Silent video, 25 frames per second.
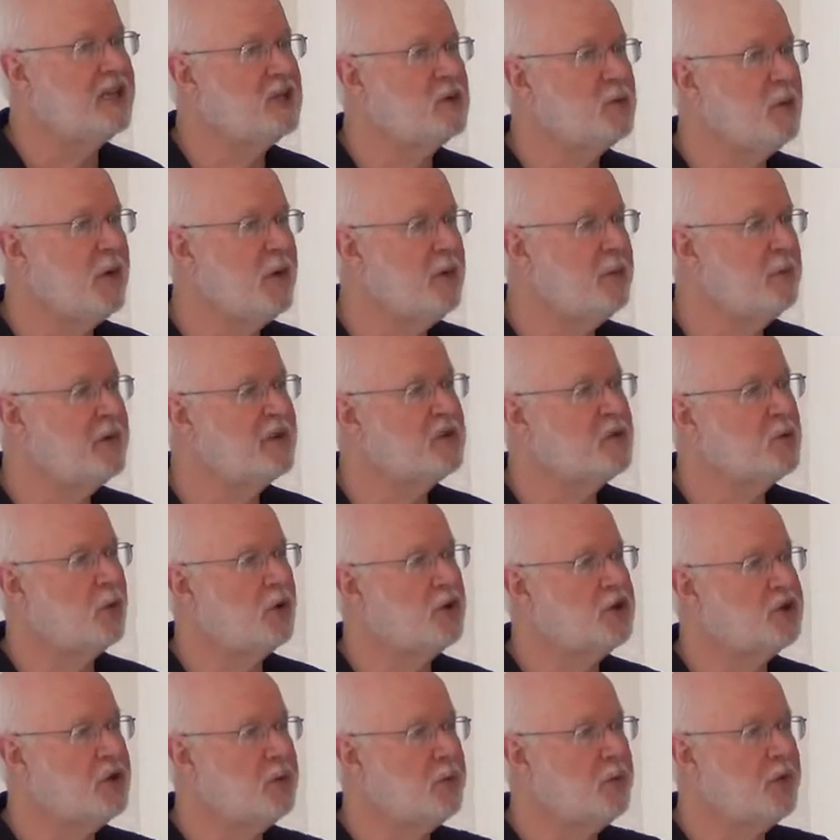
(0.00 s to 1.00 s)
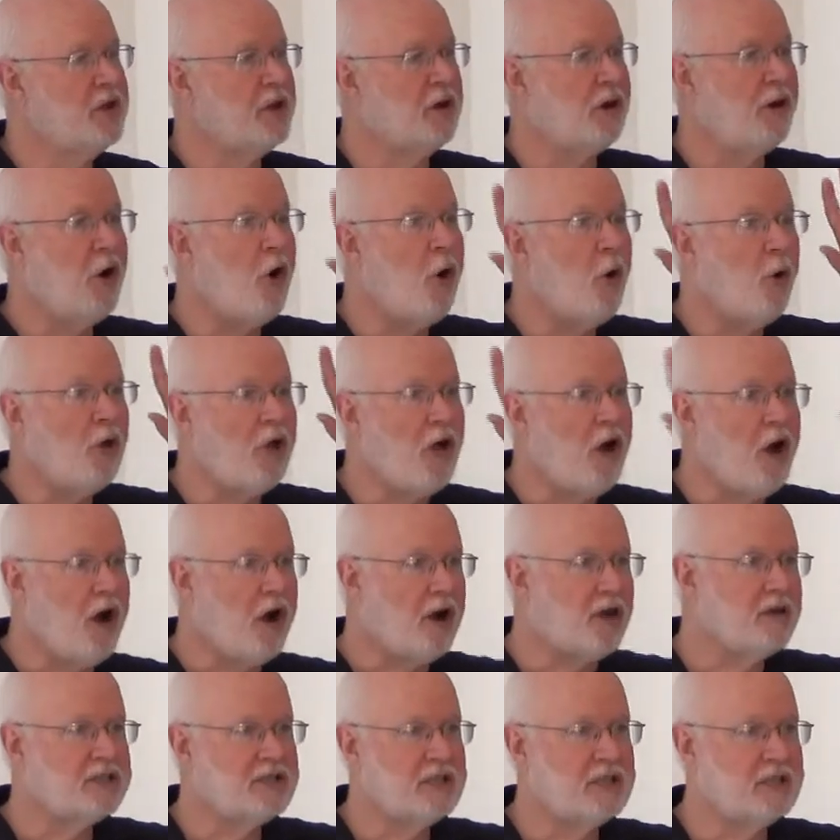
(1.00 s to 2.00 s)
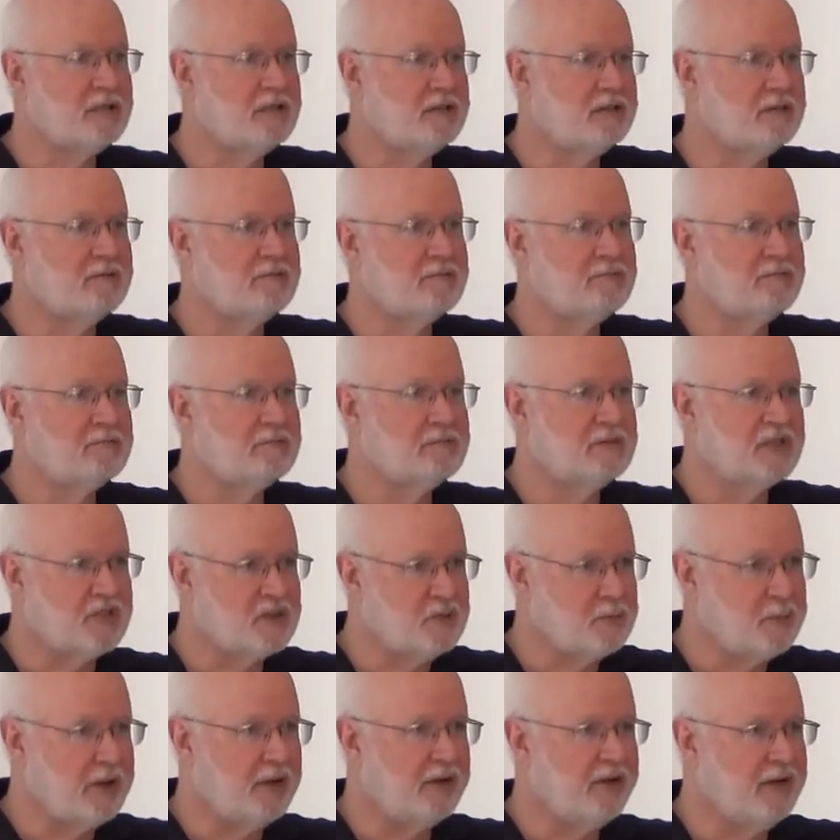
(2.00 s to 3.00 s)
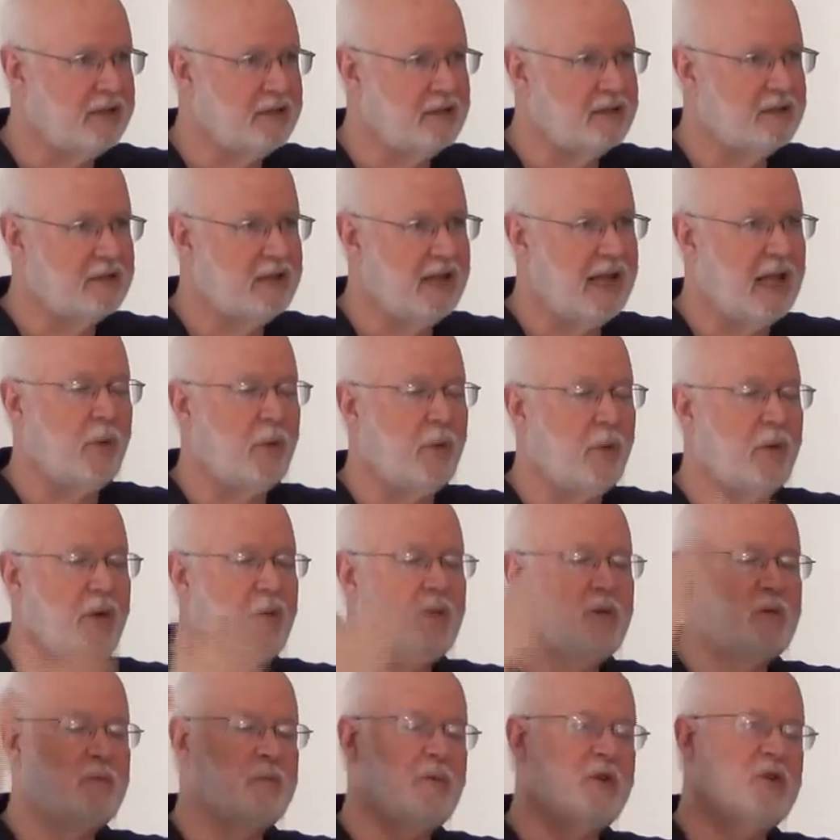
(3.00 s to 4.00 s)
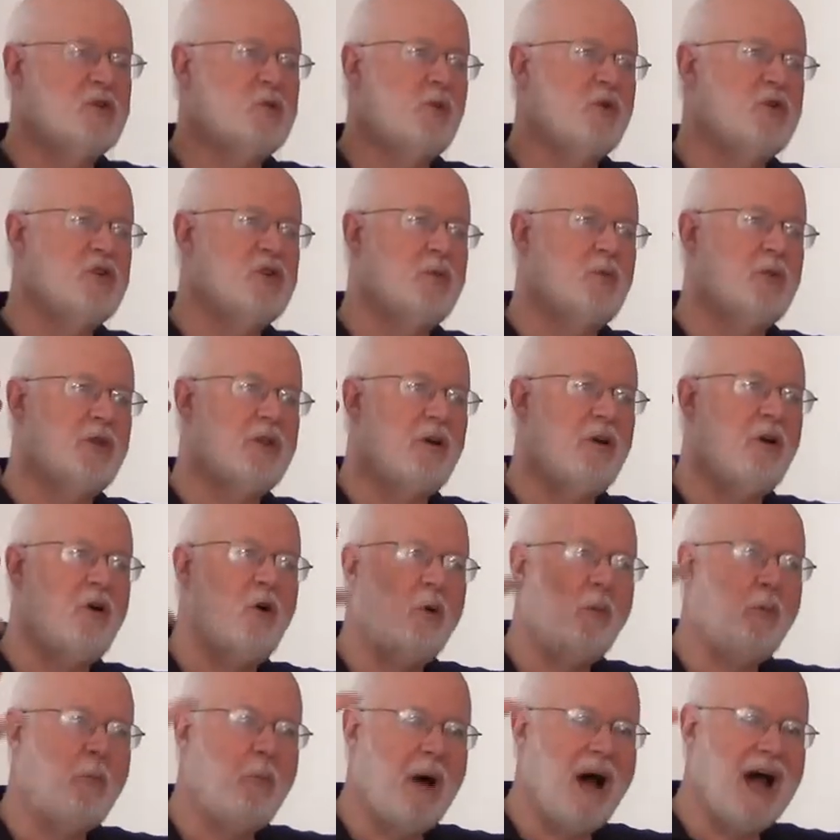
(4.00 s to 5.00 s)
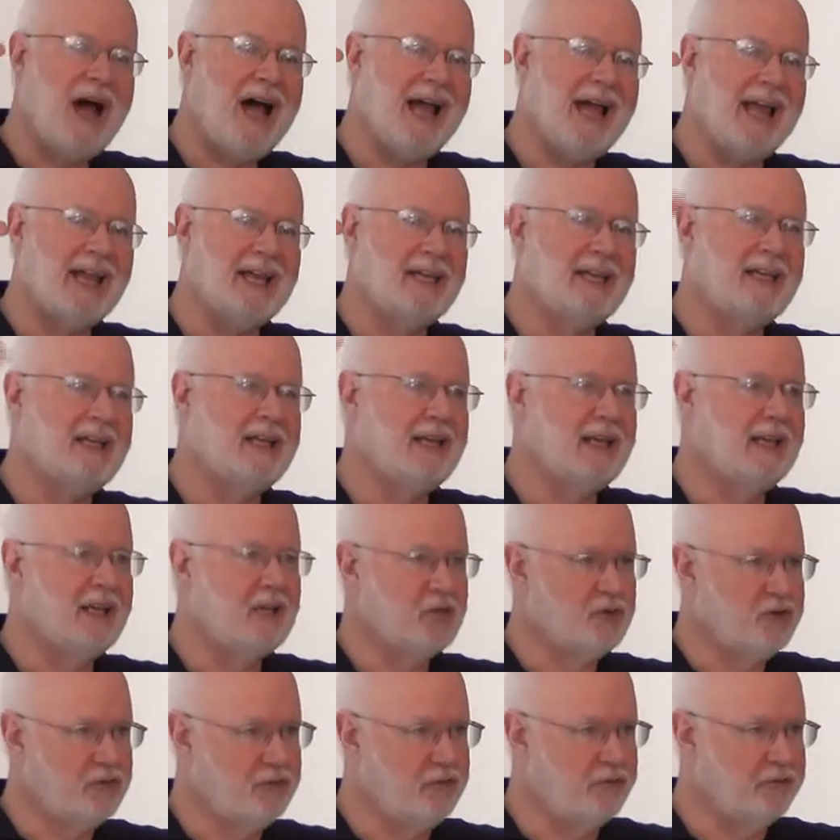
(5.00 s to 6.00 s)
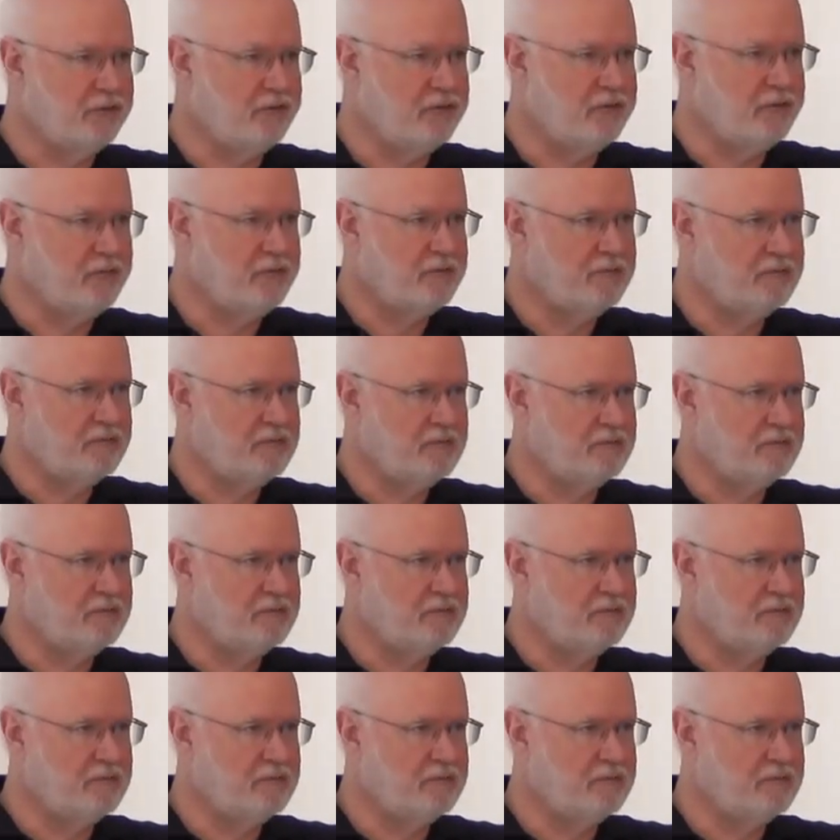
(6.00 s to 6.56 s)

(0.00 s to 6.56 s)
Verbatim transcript: that is we must worship with our whole heart, the spirit, and we must worship with our whole mind in truth.